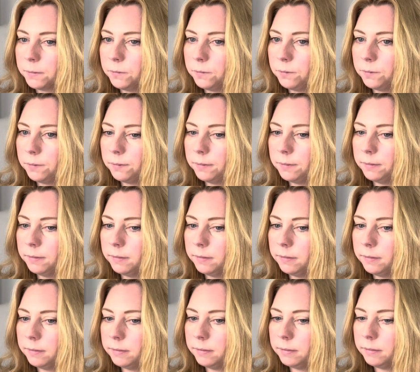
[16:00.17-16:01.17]

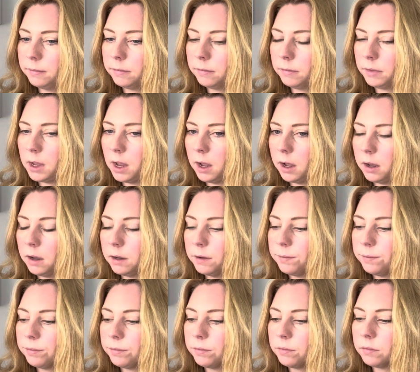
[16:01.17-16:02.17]

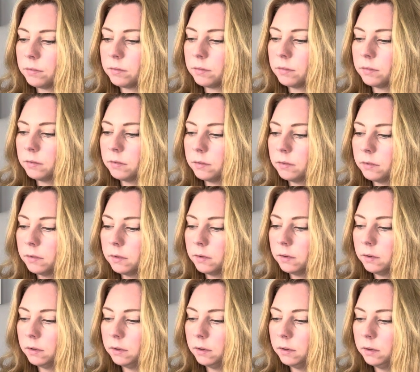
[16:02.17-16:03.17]

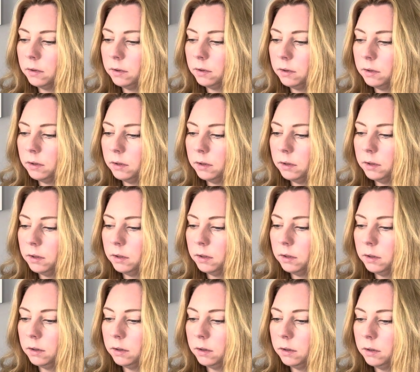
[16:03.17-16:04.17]

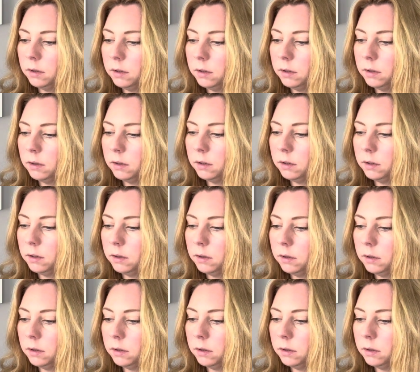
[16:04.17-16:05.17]

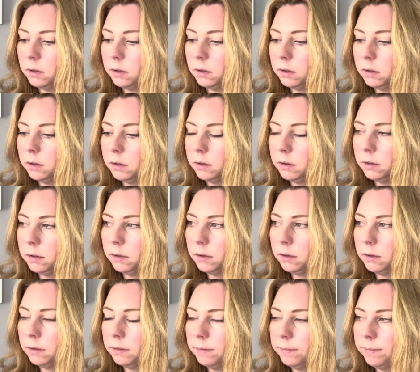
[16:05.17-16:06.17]

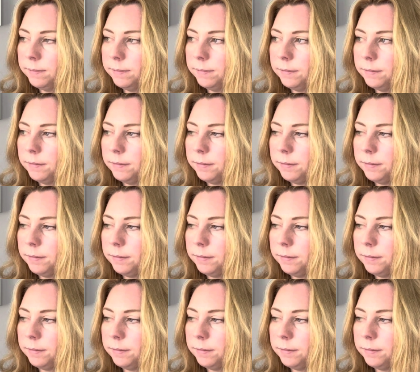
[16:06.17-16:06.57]
(not speaking)